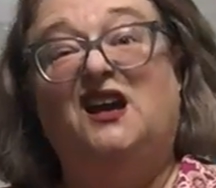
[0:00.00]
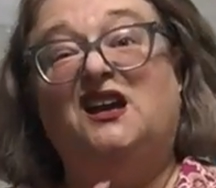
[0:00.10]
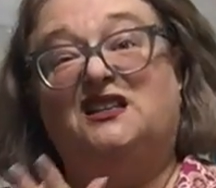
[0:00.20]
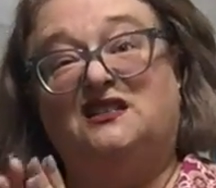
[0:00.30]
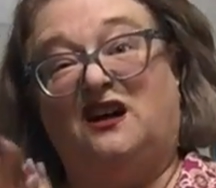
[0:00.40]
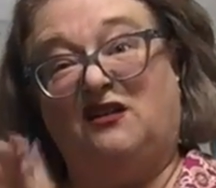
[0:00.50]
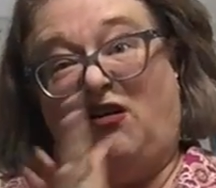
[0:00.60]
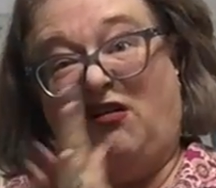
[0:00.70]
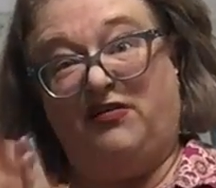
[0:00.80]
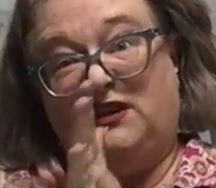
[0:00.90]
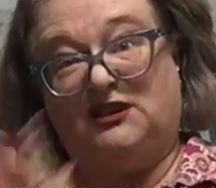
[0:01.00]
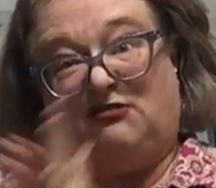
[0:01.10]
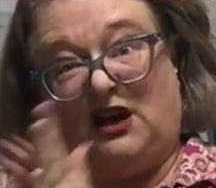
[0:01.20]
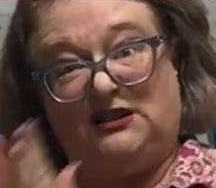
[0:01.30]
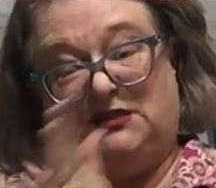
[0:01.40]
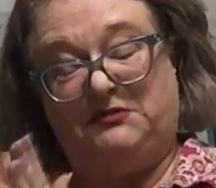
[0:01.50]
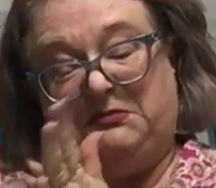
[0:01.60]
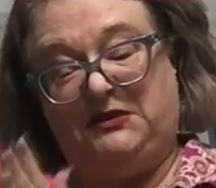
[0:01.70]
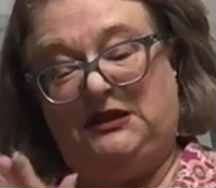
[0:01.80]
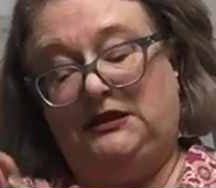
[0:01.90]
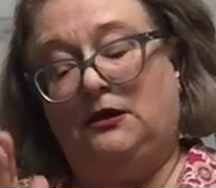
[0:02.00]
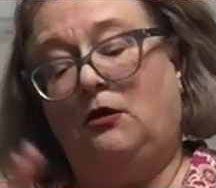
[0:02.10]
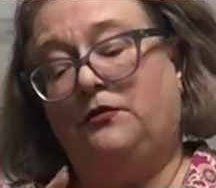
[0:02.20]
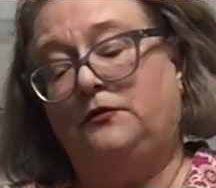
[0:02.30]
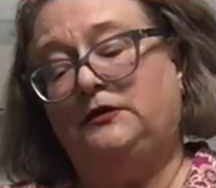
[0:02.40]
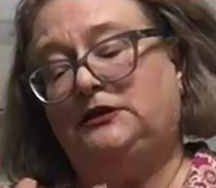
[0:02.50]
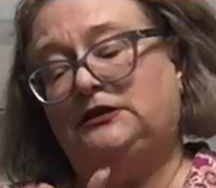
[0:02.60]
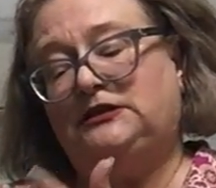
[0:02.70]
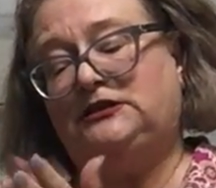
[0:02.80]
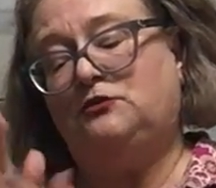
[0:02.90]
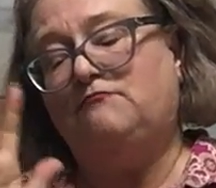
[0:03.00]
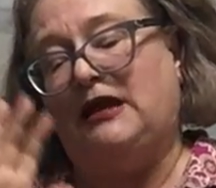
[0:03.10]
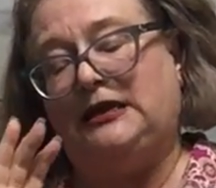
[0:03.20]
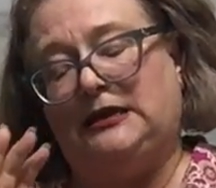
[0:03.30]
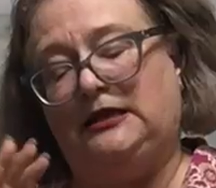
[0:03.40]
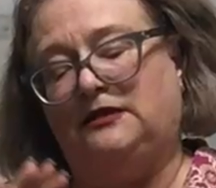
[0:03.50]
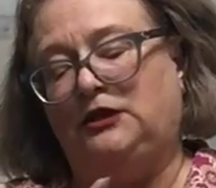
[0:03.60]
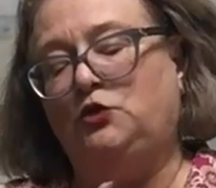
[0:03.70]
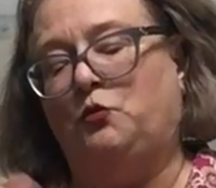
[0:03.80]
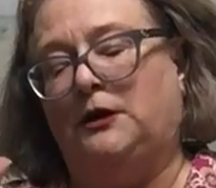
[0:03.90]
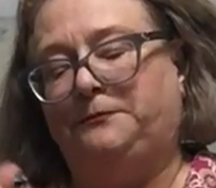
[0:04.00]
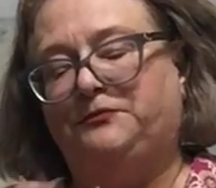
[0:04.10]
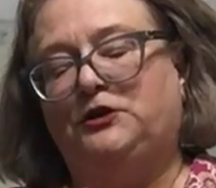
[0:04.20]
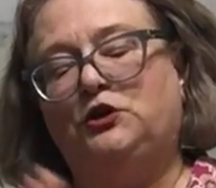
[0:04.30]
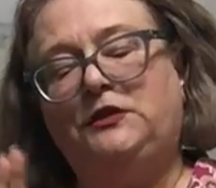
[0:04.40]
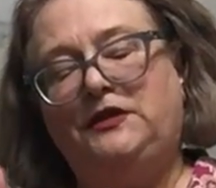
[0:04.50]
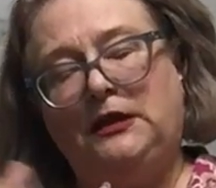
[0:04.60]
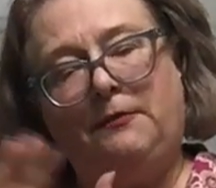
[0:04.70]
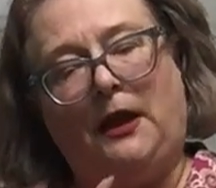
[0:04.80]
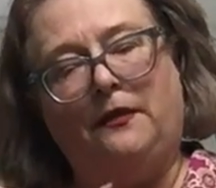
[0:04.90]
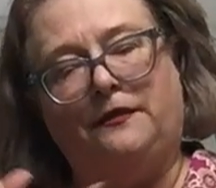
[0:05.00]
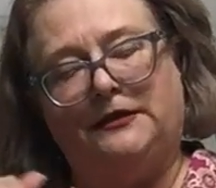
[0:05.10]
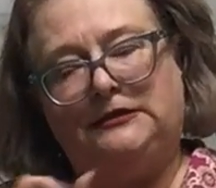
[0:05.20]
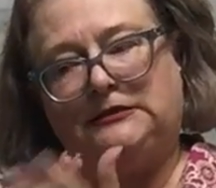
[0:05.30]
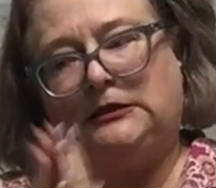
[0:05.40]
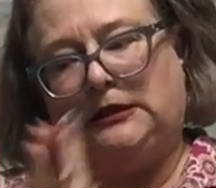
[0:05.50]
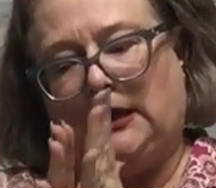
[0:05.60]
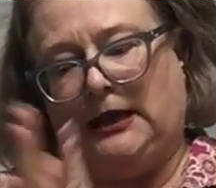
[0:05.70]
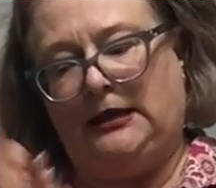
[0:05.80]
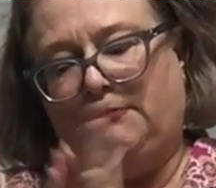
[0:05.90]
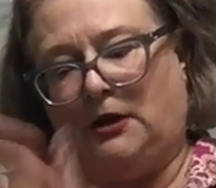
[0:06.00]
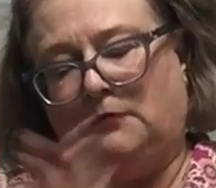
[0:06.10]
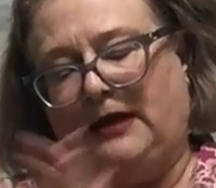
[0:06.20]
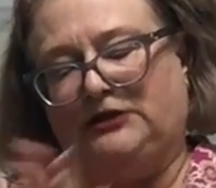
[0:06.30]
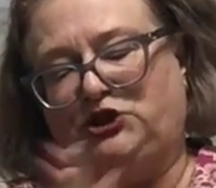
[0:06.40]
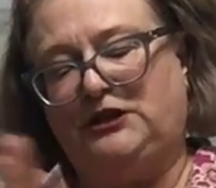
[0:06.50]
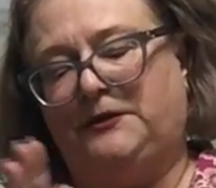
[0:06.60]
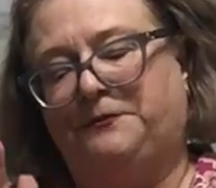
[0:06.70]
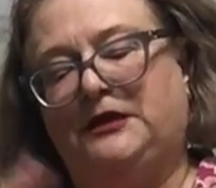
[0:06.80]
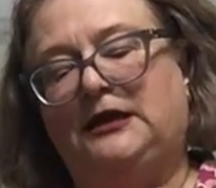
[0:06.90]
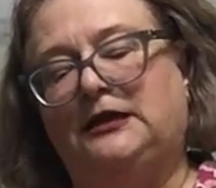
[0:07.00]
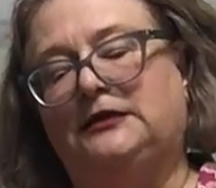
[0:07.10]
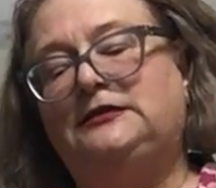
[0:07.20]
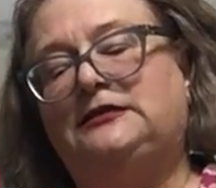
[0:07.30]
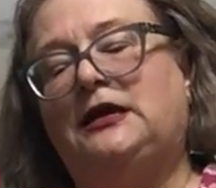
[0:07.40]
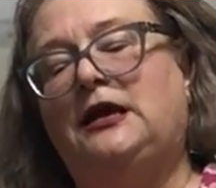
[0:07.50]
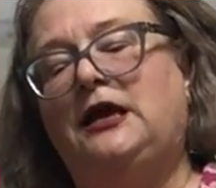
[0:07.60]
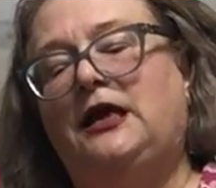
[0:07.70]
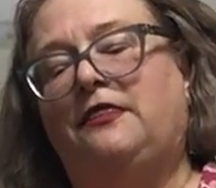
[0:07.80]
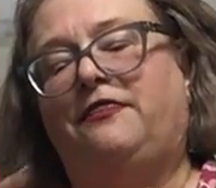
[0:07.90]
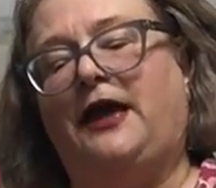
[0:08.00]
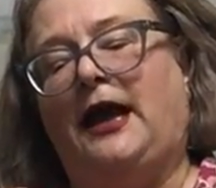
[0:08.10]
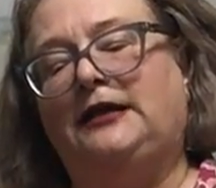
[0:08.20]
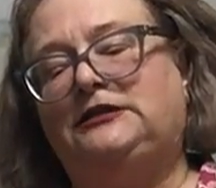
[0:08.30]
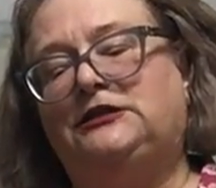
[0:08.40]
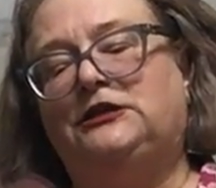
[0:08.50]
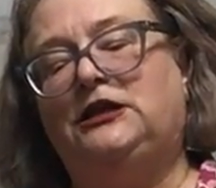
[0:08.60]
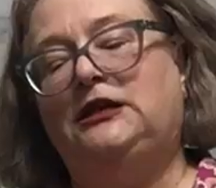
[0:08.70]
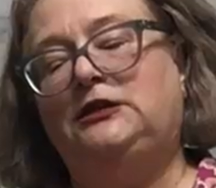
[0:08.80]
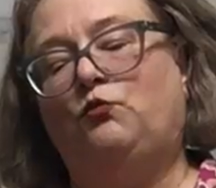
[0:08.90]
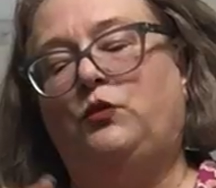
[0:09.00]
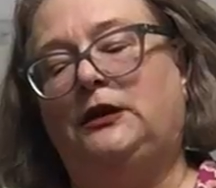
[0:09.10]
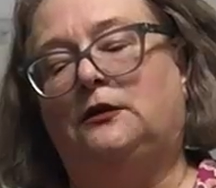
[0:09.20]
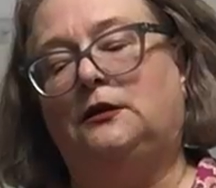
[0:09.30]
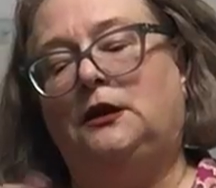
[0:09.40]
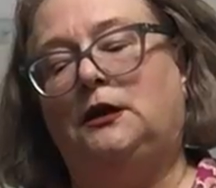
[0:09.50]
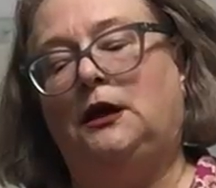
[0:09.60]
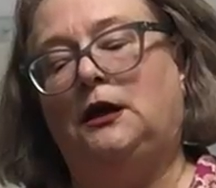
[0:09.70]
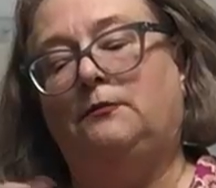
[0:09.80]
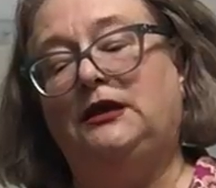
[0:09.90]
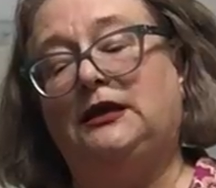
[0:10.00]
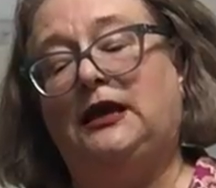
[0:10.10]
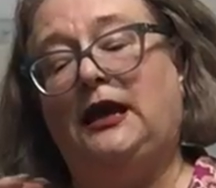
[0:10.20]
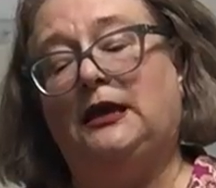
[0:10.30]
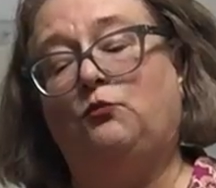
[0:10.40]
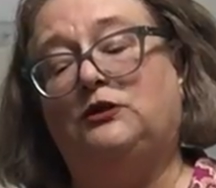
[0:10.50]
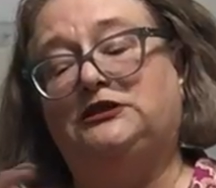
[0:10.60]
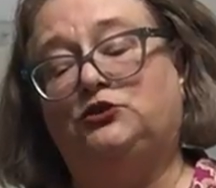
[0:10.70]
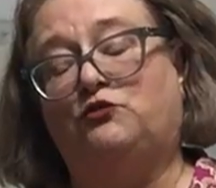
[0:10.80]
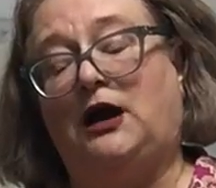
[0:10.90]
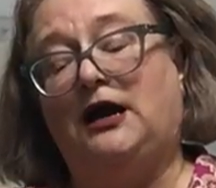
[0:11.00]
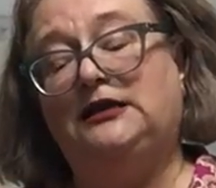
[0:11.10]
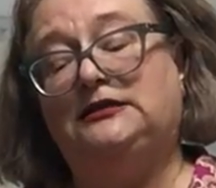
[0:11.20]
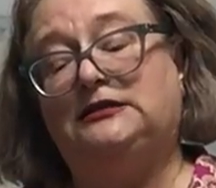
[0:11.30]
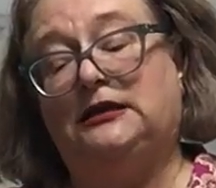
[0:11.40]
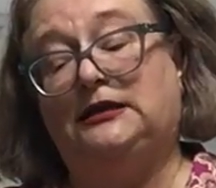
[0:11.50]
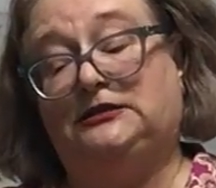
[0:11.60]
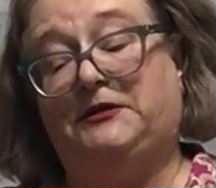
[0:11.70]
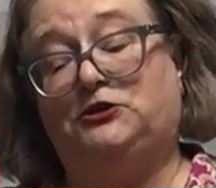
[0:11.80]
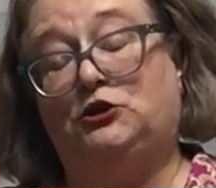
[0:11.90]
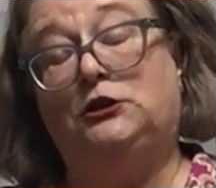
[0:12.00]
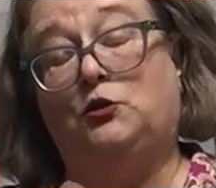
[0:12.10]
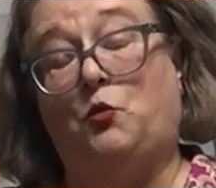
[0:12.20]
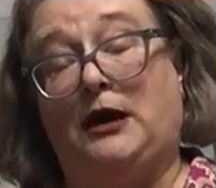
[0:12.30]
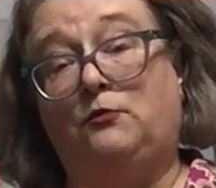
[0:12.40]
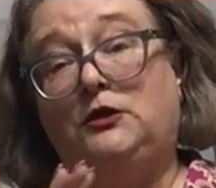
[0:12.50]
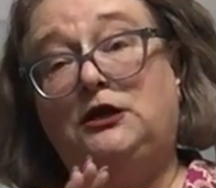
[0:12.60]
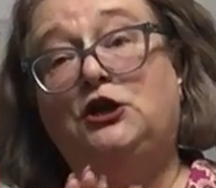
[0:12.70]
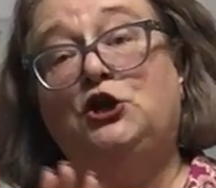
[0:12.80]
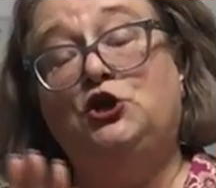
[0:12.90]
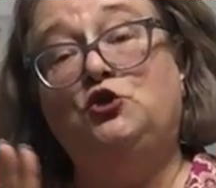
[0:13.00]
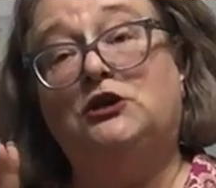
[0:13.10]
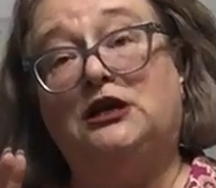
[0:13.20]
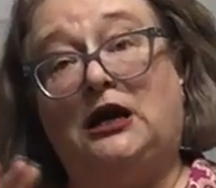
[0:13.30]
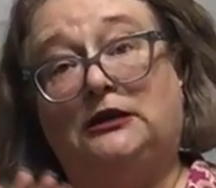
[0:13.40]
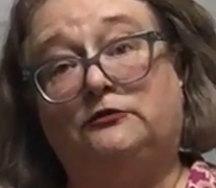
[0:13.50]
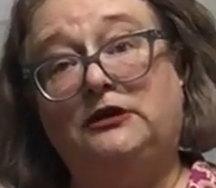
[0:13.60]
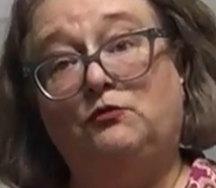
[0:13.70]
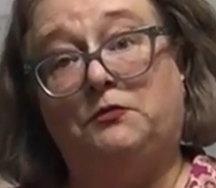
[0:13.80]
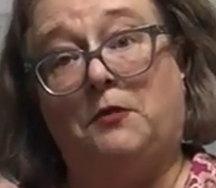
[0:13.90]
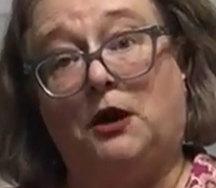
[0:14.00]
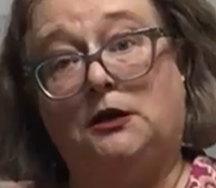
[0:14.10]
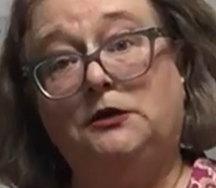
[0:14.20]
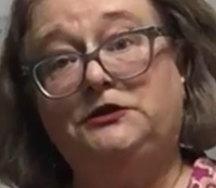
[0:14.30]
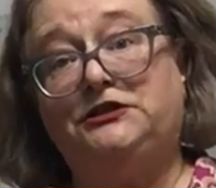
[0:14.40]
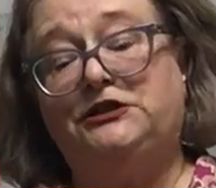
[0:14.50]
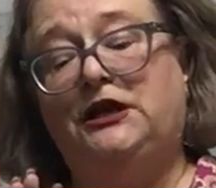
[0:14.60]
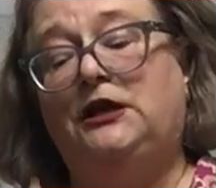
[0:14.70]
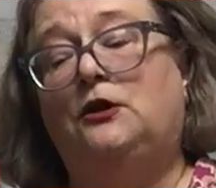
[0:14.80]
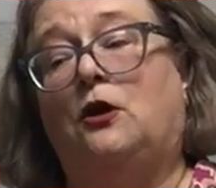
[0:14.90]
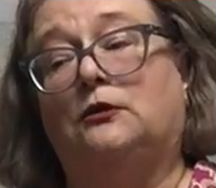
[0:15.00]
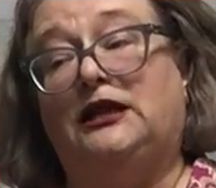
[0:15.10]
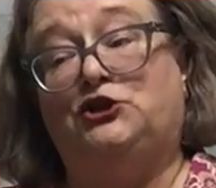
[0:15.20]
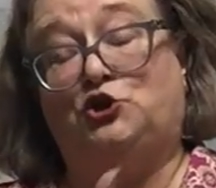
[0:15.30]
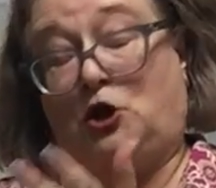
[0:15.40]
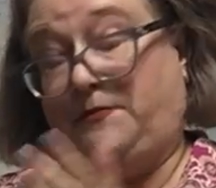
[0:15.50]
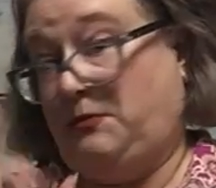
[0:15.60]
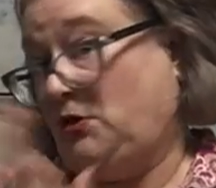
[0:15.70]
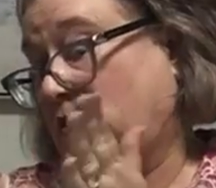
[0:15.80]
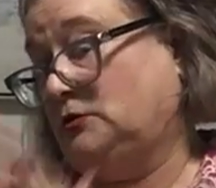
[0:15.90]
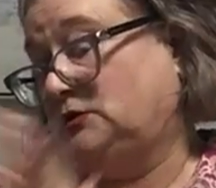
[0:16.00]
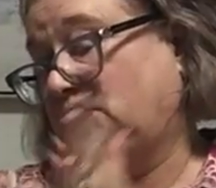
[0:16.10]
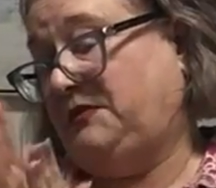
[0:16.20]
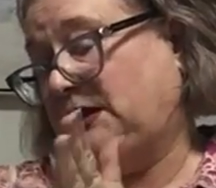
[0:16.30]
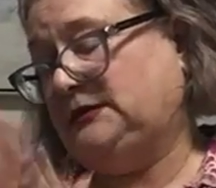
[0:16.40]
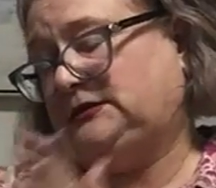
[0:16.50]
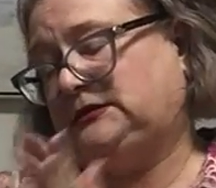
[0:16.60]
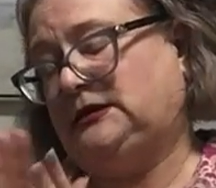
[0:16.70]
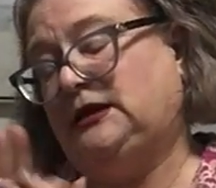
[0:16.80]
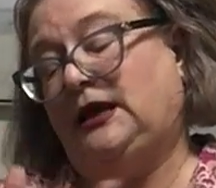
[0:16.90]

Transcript: it's not all that it's cracked up to be. Although it could still make anything you want. The good thing about this clay, Model Magic, is that it will, it can, once it dries, especially the white one, you can color it with markers, or like Sharpie markers are the best.